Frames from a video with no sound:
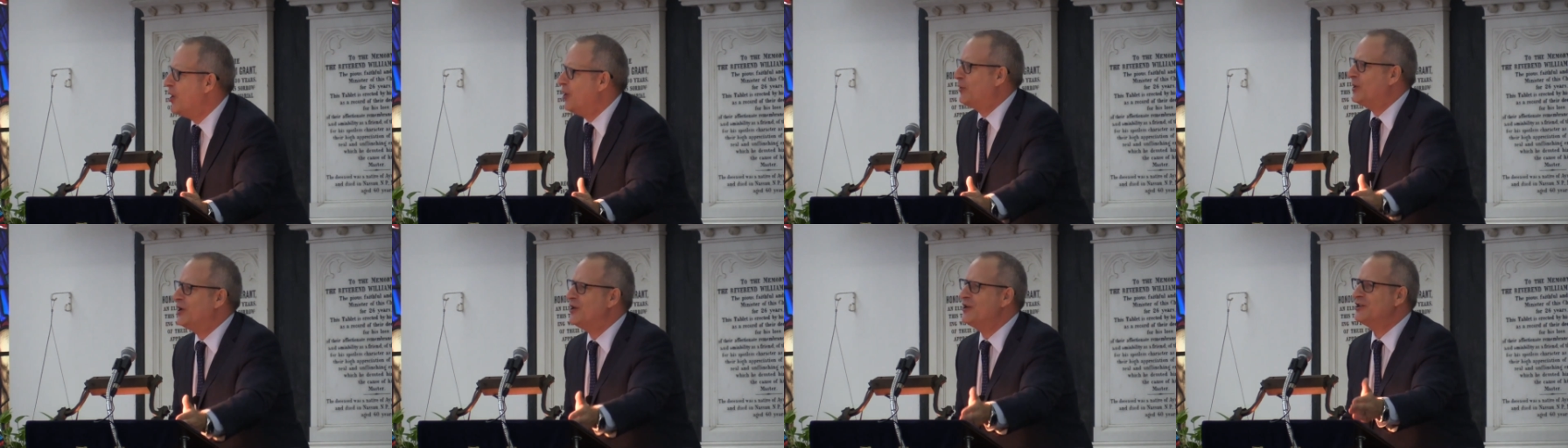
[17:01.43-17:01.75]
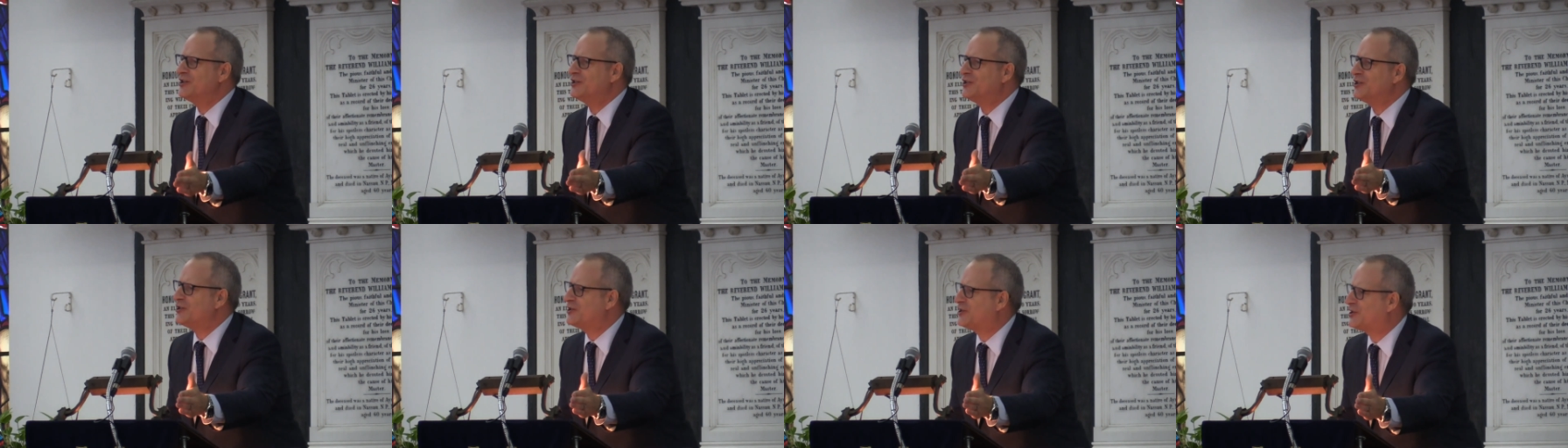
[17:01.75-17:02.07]

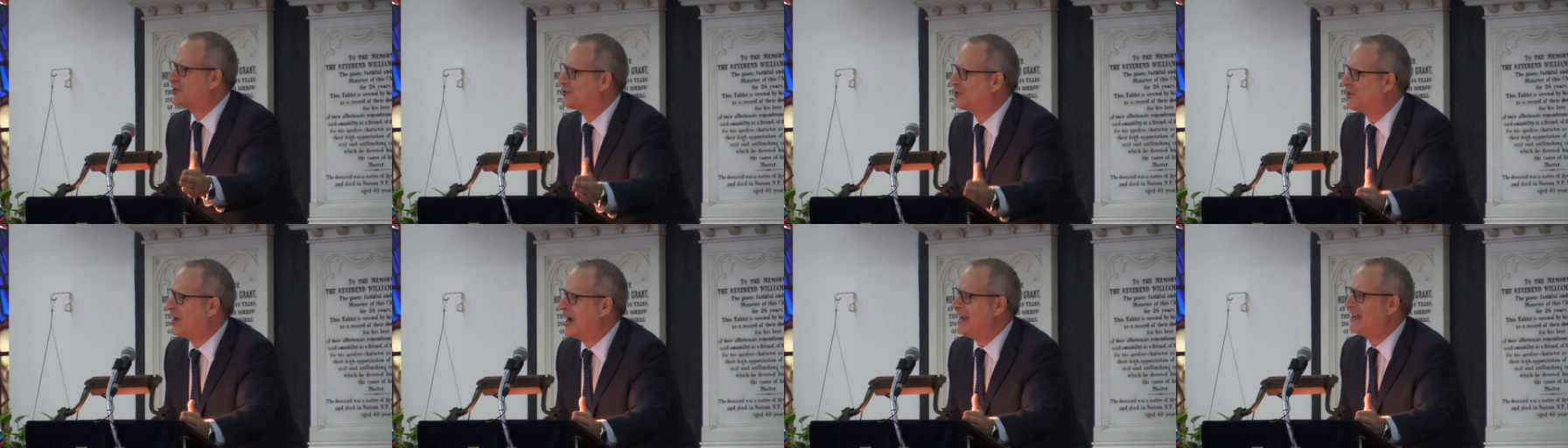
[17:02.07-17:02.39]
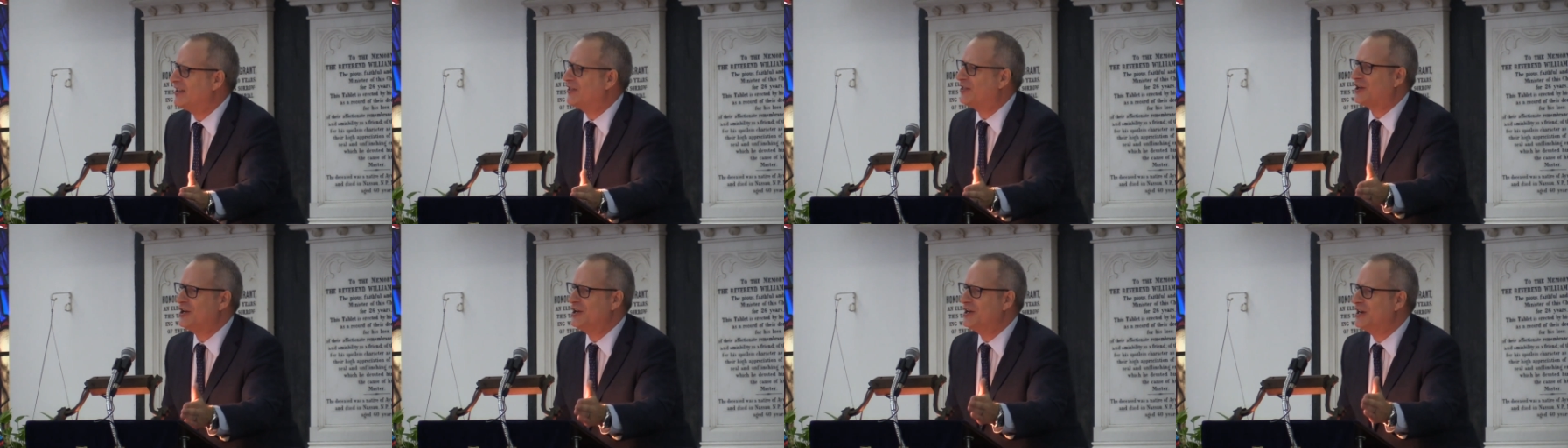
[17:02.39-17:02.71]
Where's your
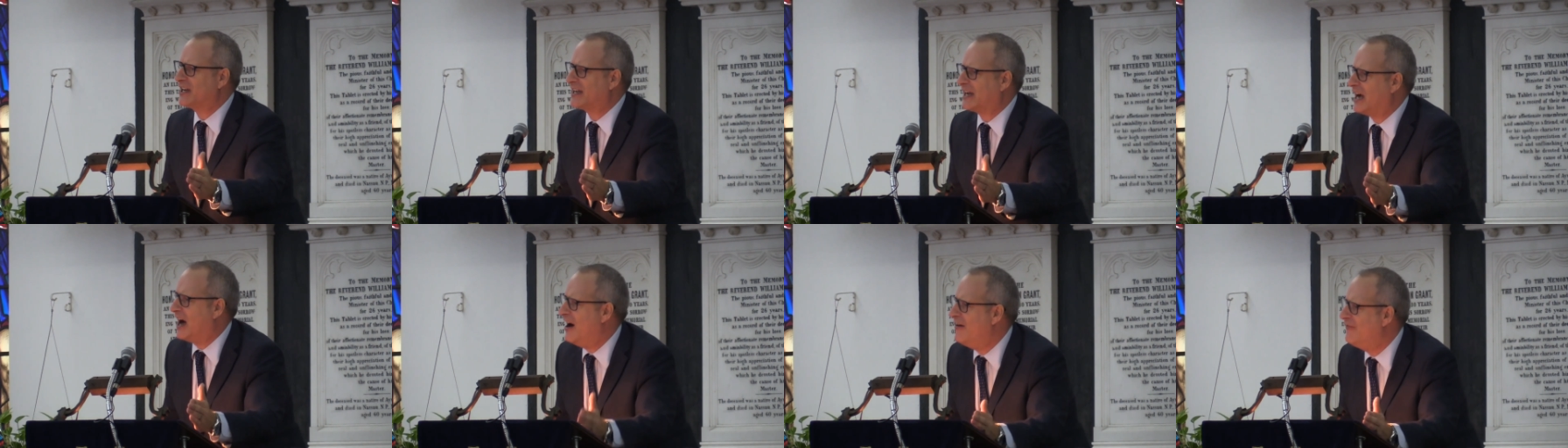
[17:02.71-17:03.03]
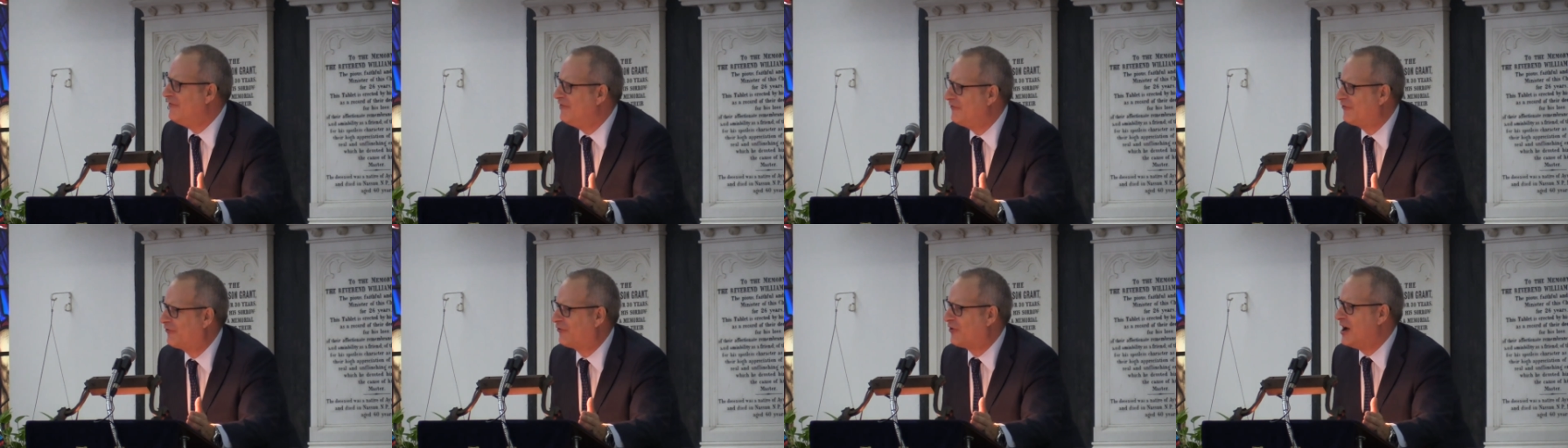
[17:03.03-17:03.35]
strength going to
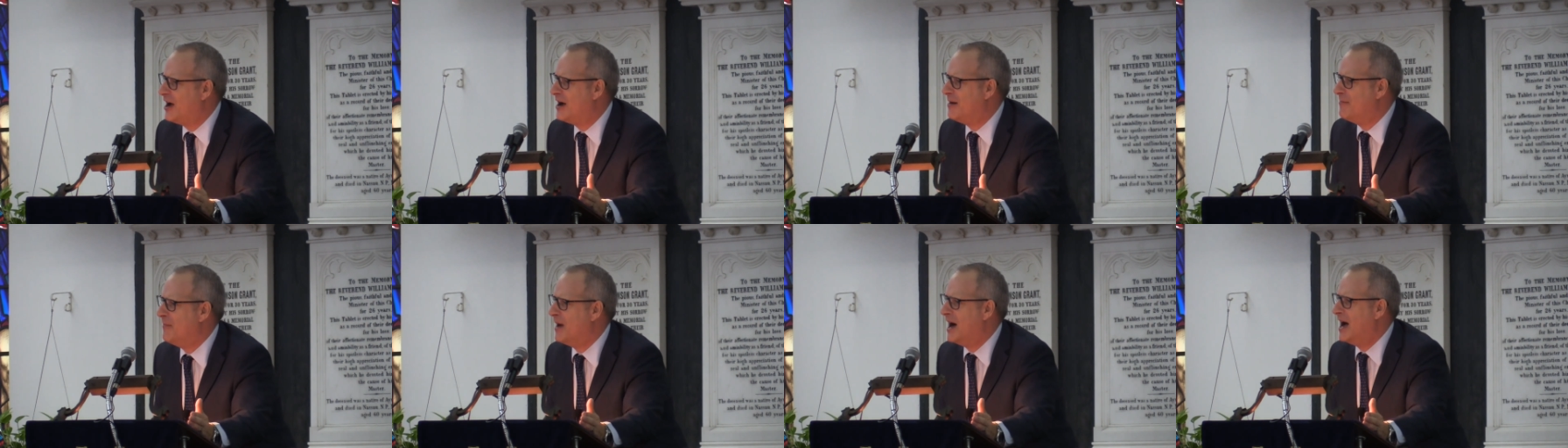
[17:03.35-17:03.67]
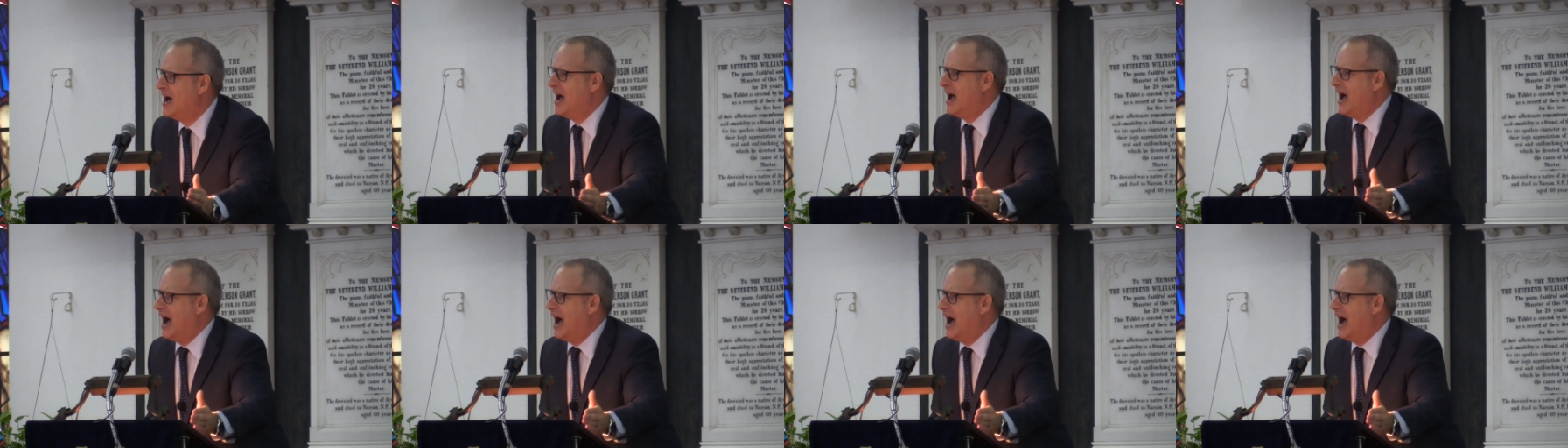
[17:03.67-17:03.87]
come from?